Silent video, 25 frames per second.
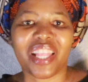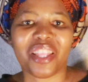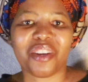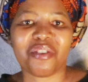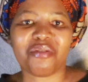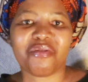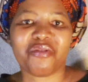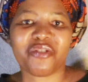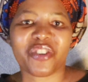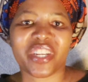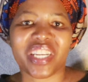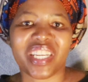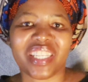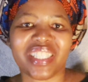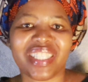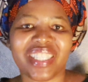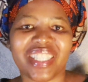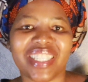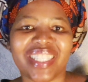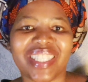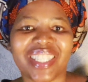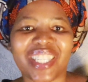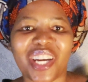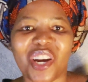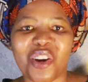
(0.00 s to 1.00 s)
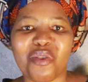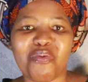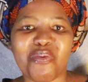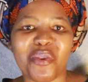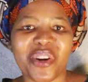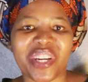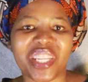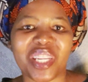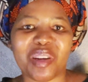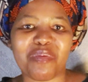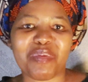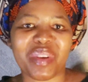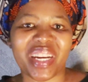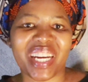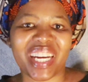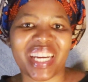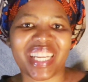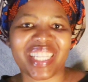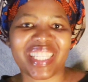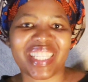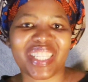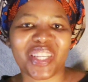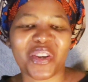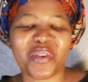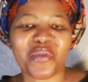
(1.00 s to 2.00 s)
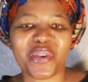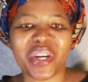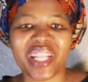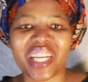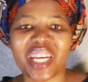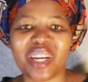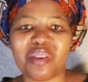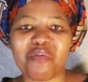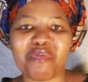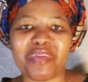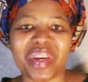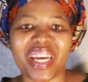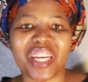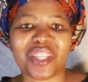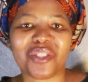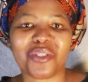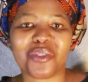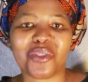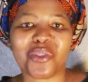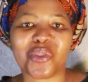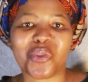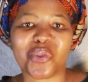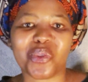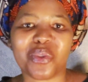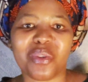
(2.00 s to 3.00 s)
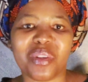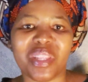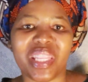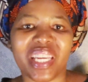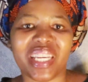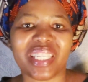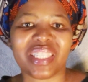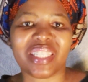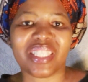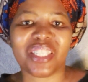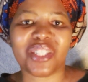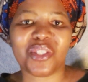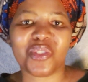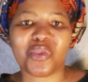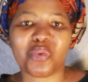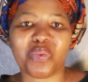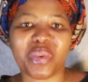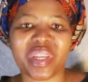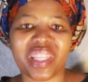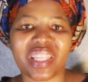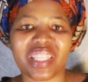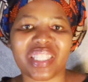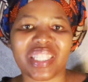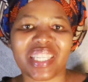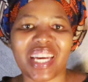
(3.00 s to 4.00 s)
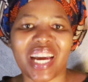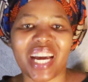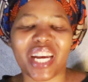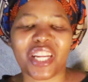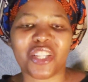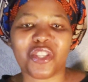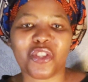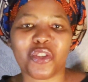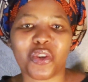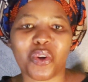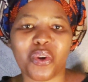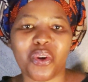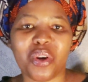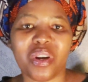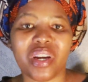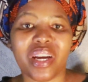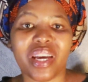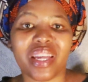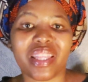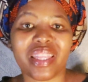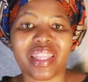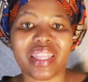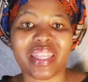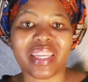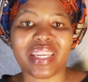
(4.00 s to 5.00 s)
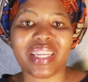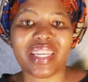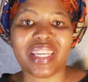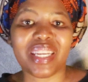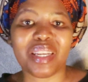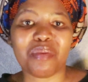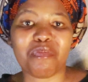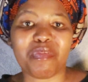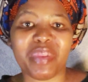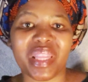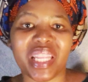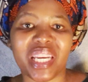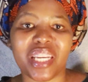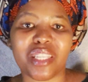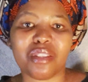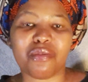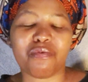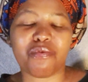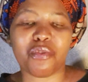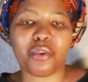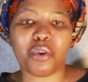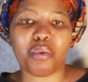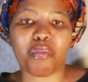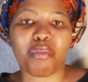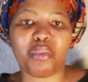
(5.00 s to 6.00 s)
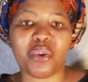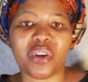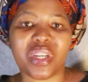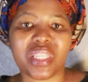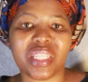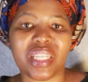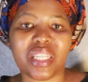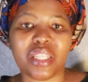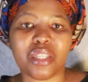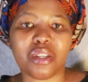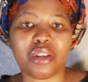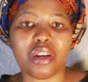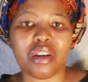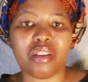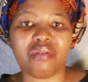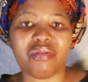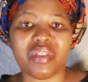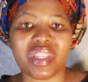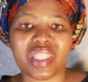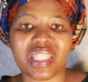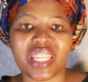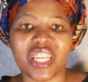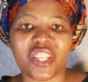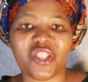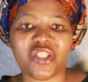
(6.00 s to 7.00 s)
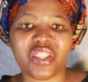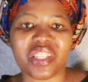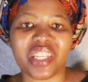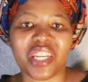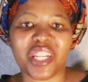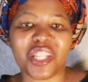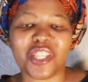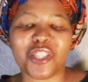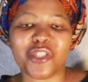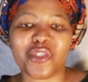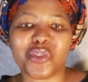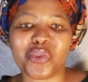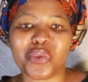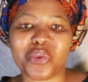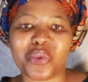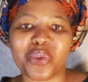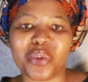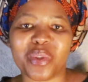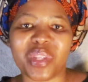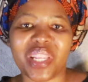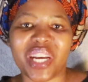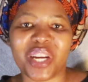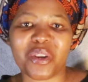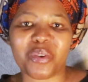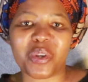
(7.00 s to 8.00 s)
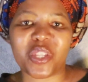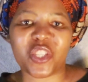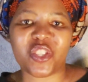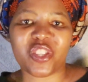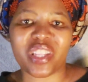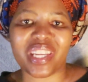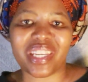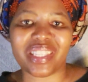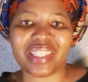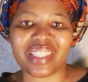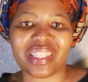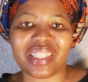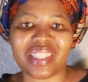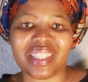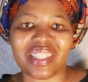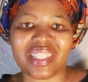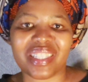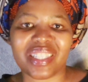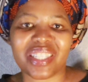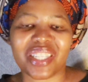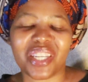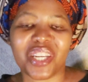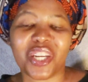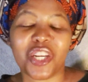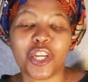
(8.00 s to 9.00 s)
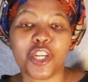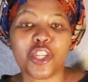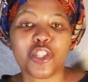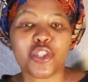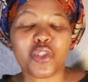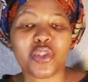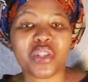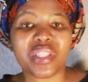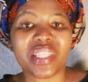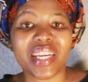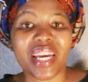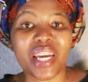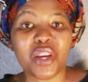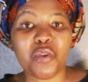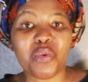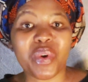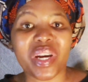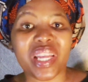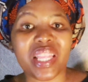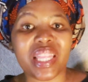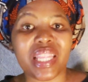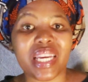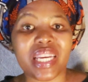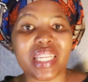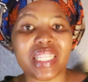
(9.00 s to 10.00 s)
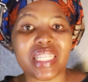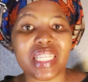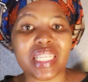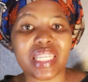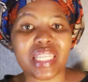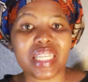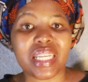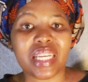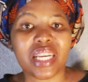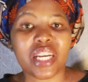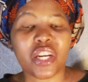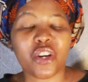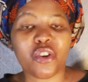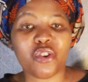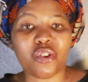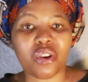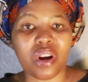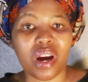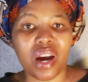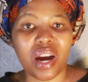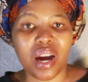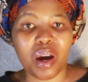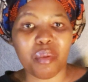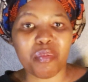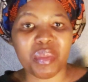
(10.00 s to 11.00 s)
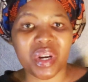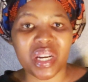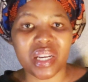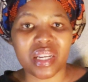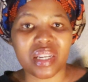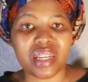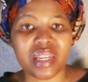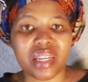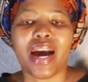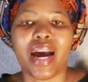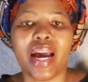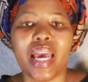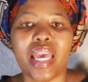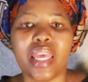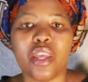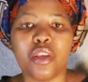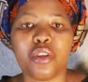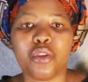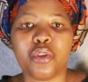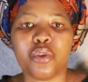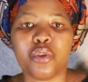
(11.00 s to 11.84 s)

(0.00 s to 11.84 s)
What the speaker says: Hello friend, sawubona mngani. Welcome back to Zulu Lessons with Thando, the place for modern conversational Zulu language lessons. Today we're learning grammar. I